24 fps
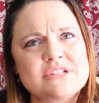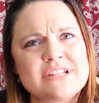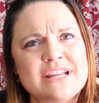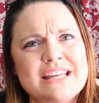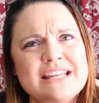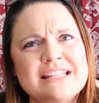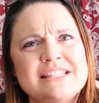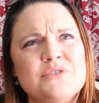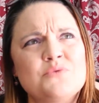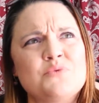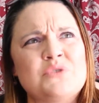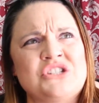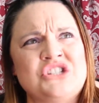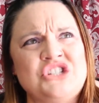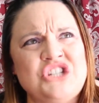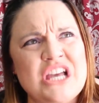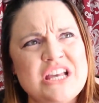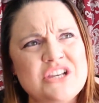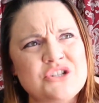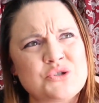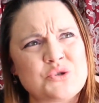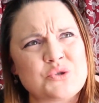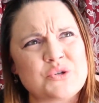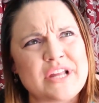I guess it was
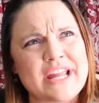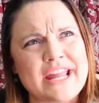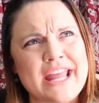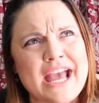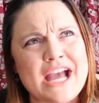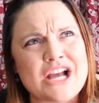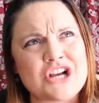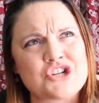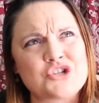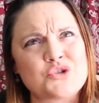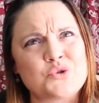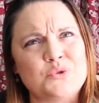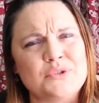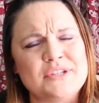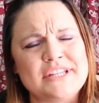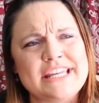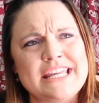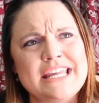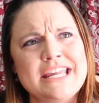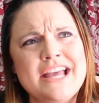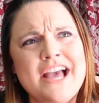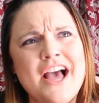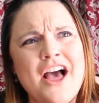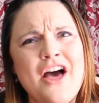yesterday
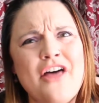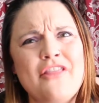actually